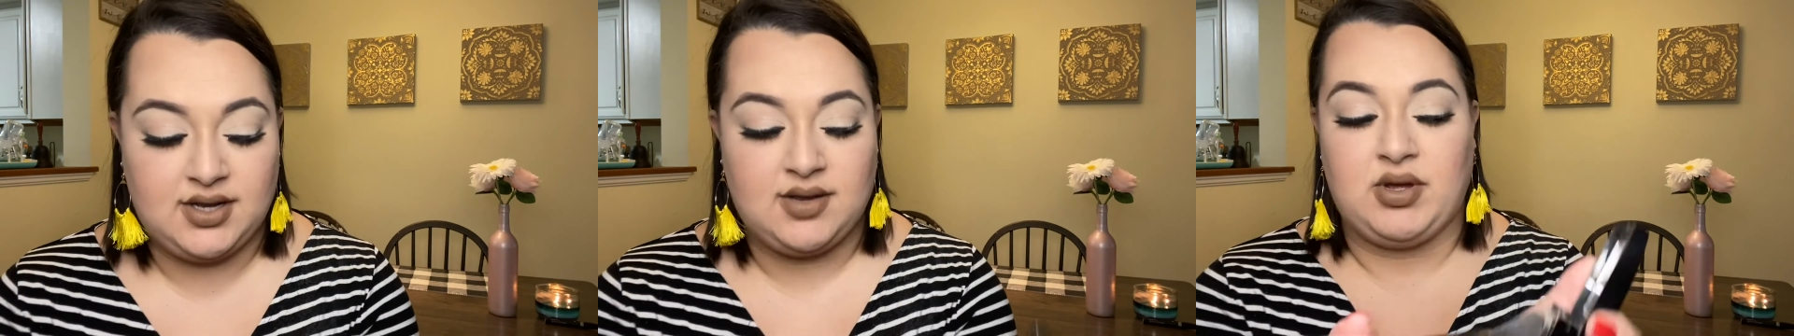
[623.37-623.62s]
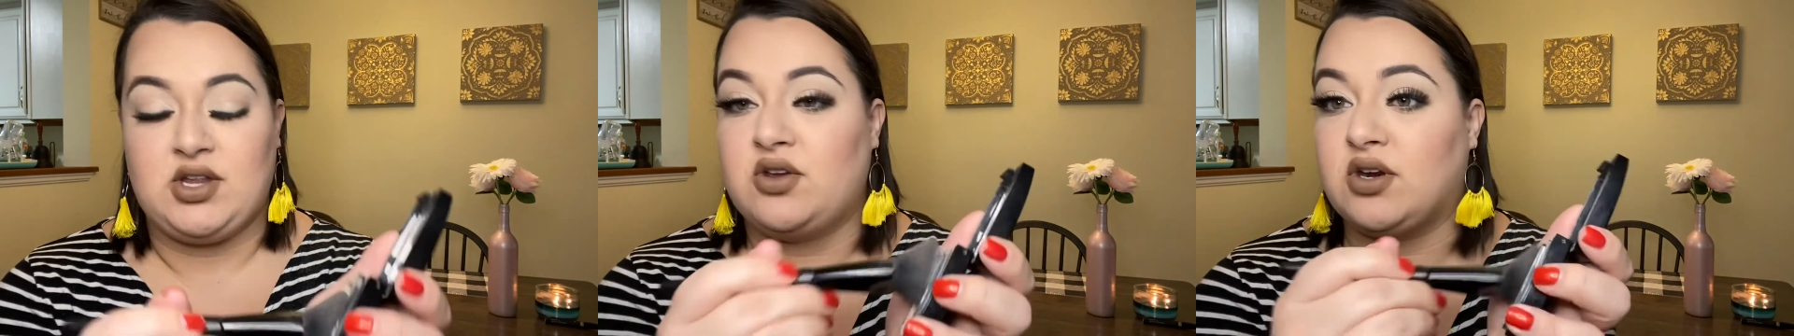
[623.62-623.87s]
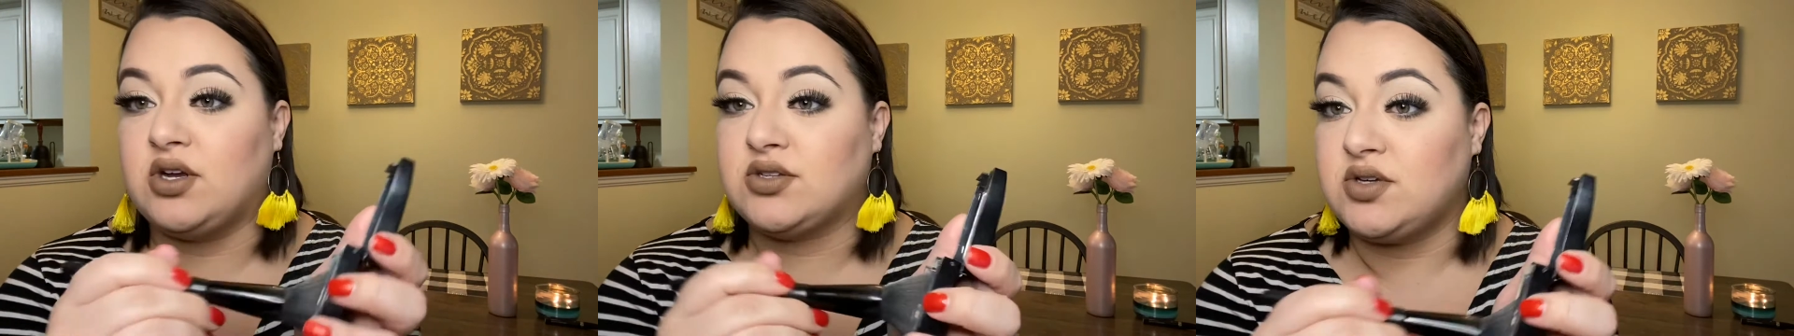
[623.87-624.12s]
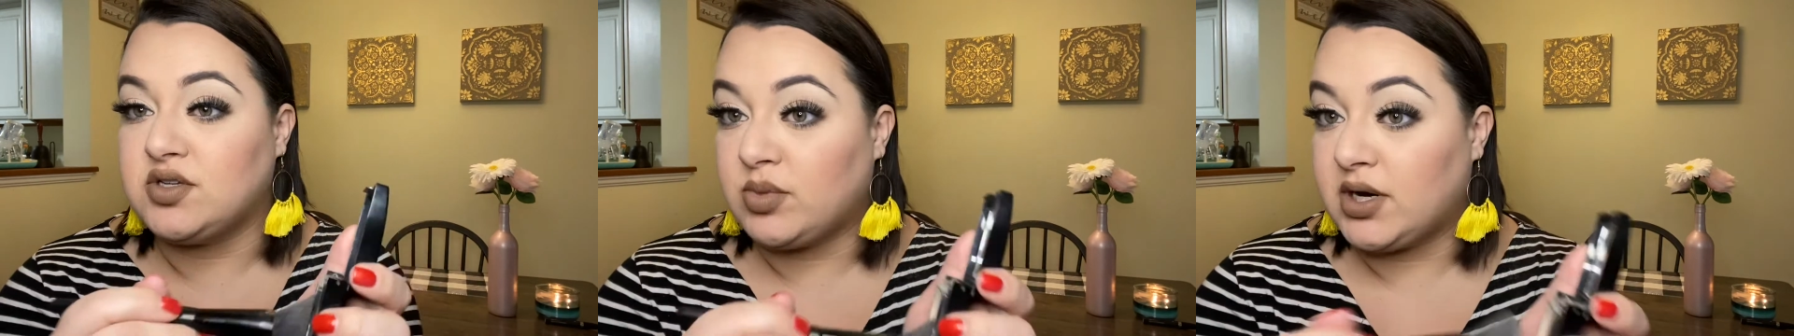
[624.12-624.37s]
but you can also
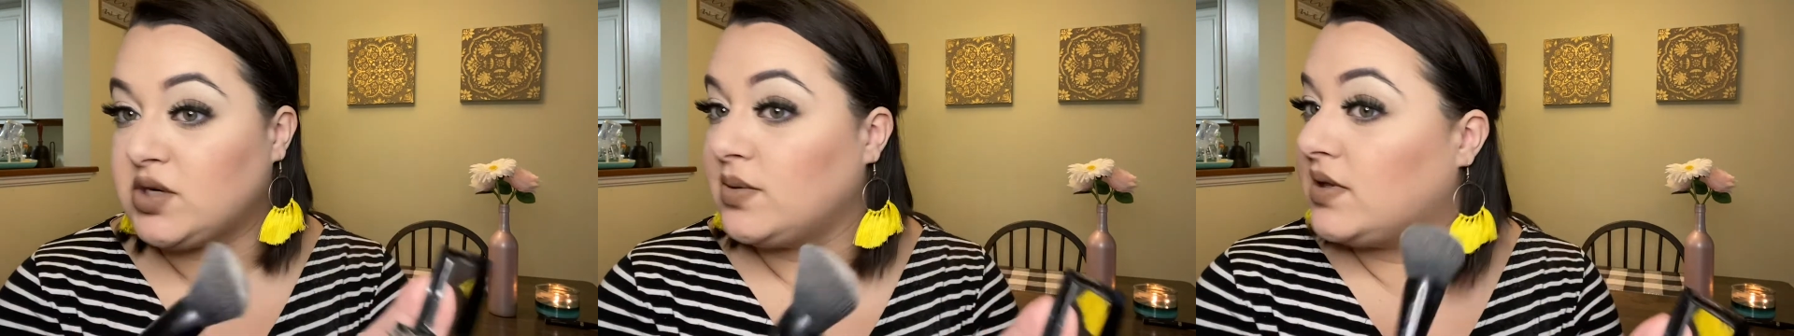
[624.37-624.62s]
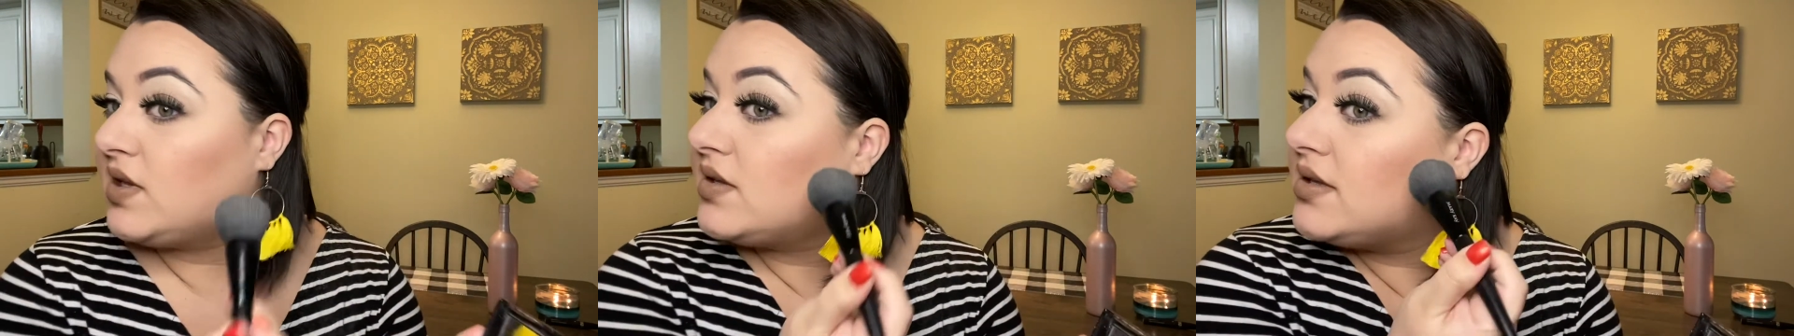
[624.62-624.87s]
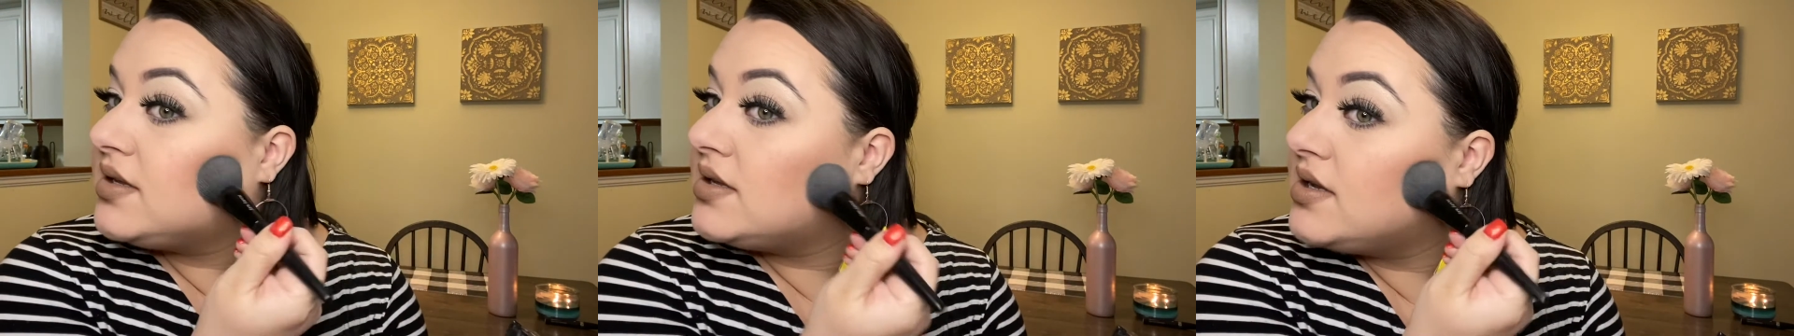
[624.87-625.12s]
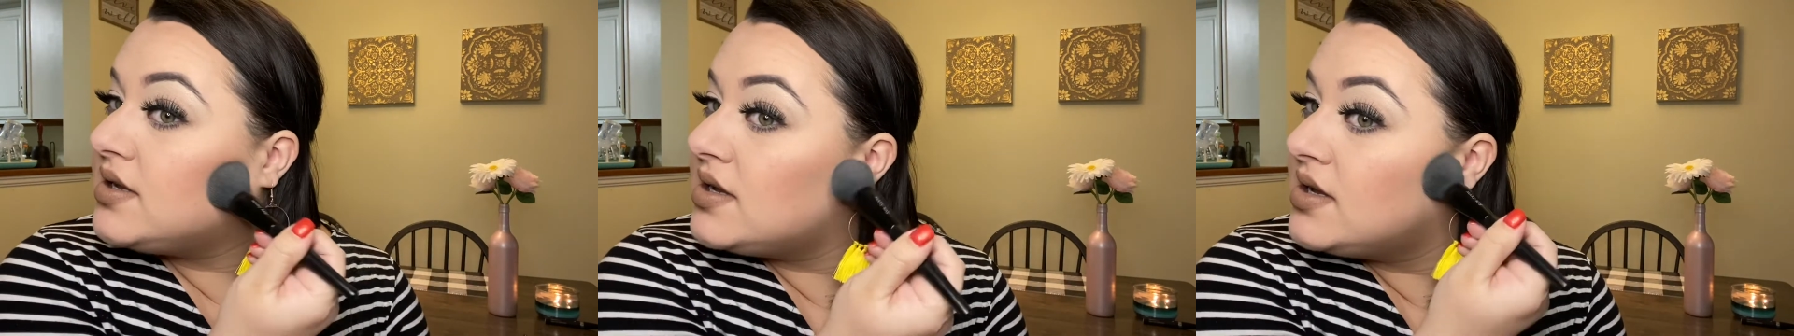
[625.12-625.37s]
use a brush with this.
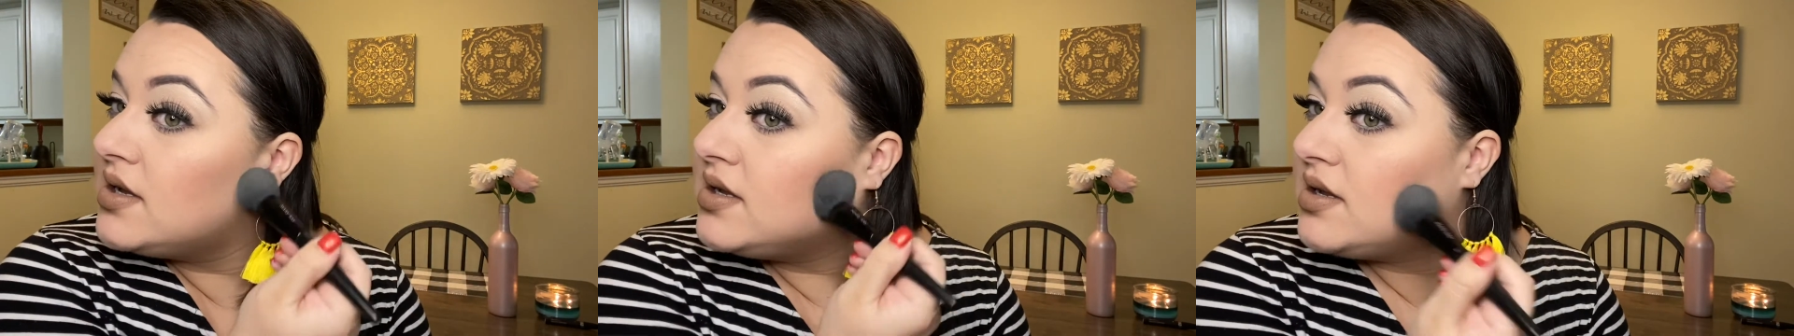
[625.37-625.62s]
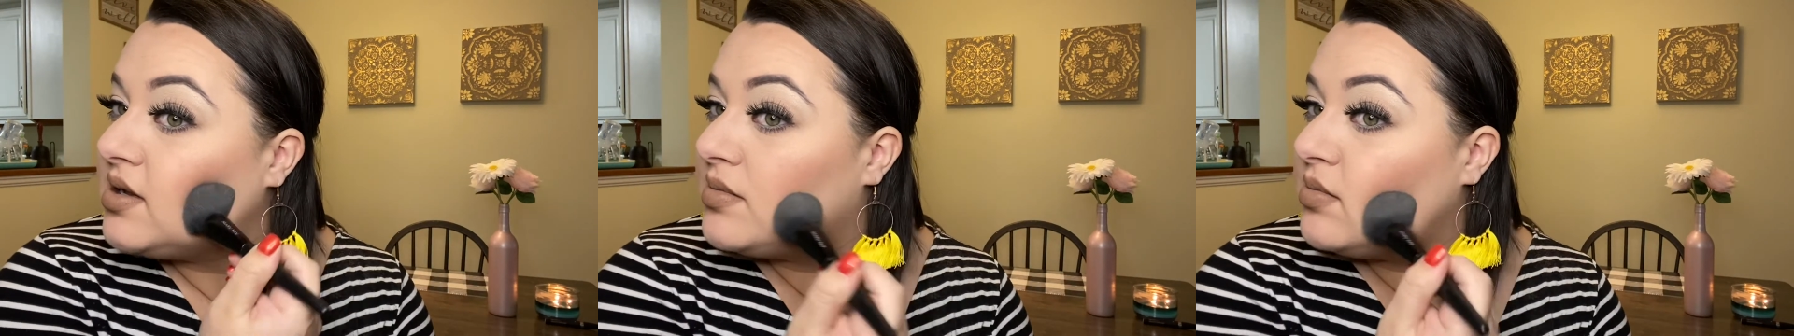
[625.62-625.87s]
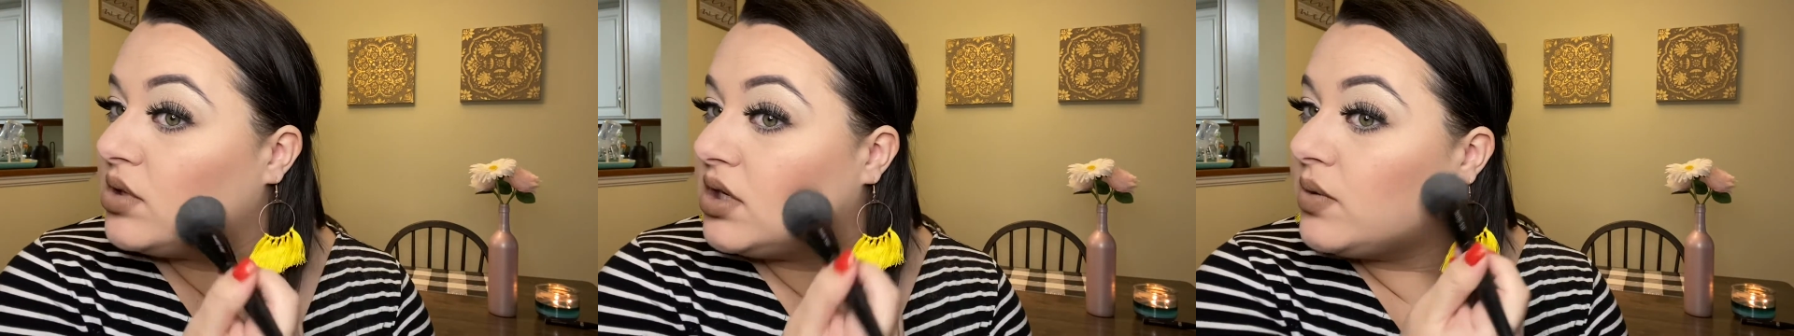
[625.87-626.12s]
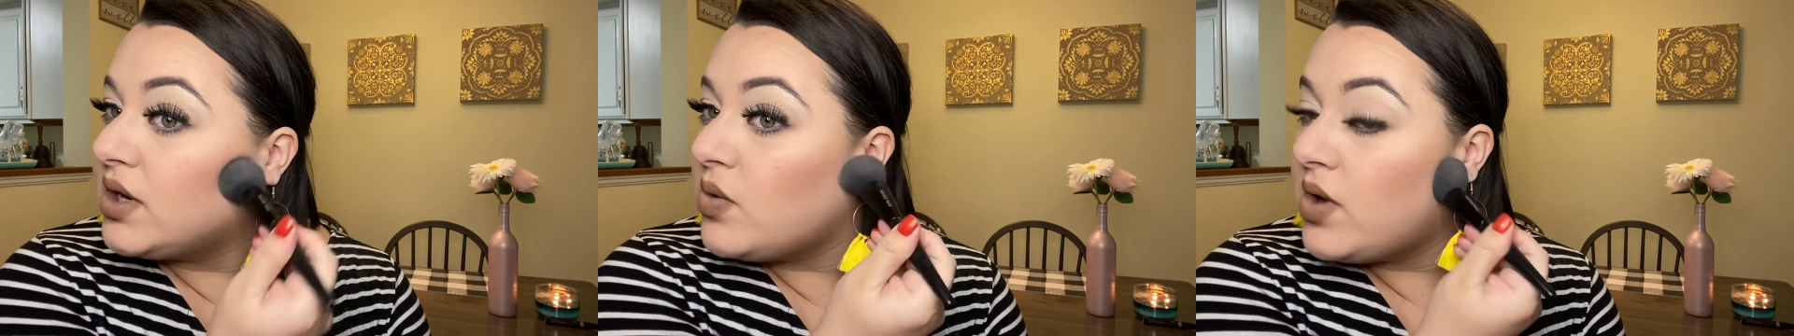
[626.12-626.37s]
Put it
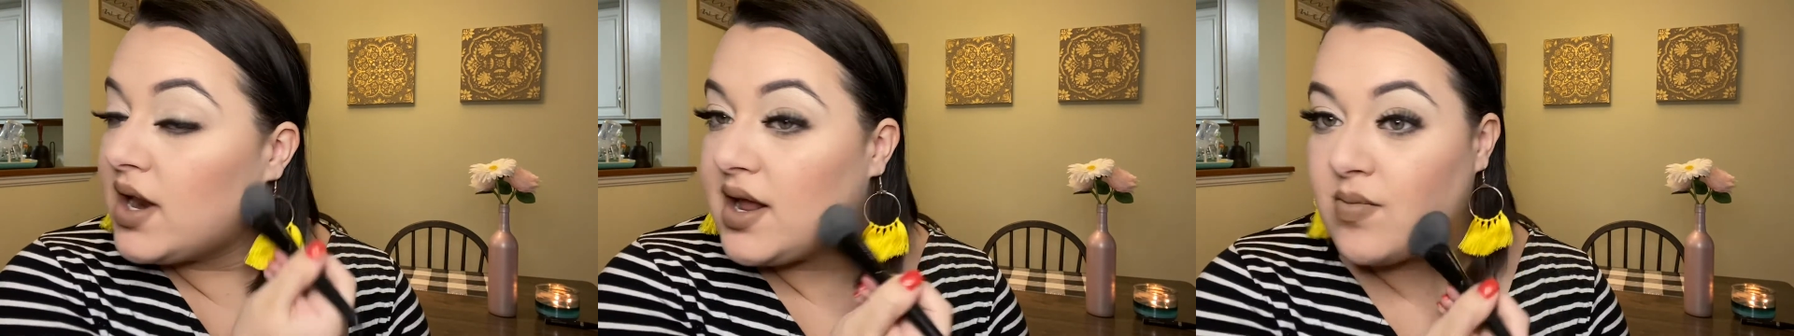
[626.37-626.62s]
where you want it.